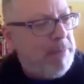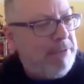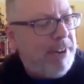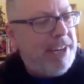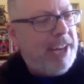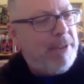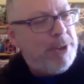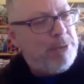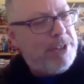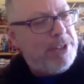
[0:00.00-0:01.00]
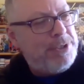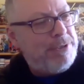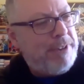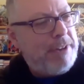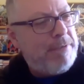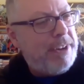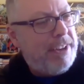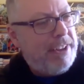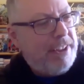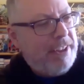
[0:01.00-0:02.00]
to find out which one is your favorite.
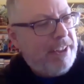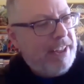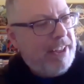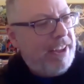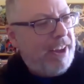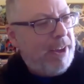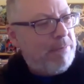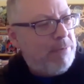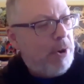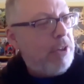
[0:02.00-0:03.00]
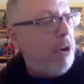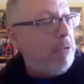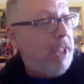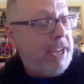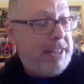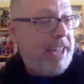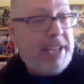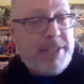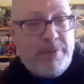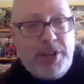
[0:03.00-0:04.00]
Although, like in the
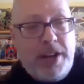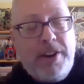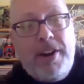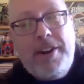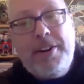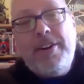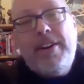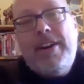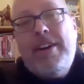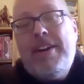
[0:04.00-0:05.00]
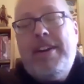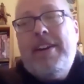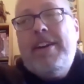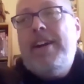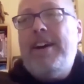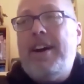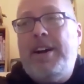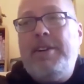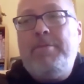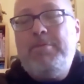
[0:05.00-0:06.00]
case of John Carter,
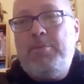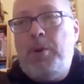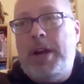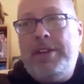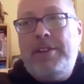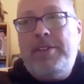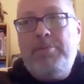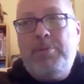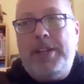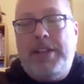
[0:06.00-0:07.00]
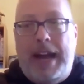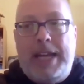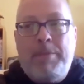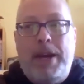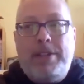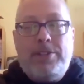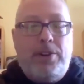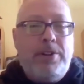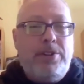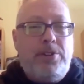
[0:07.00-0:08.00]
when Dynamite
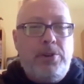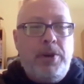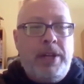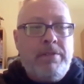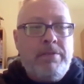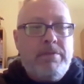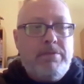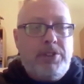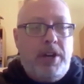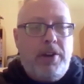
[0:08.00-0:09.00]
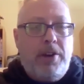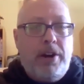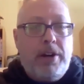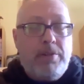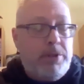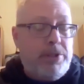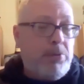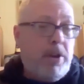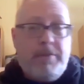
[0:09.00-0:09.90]
started doing John Carter, which is one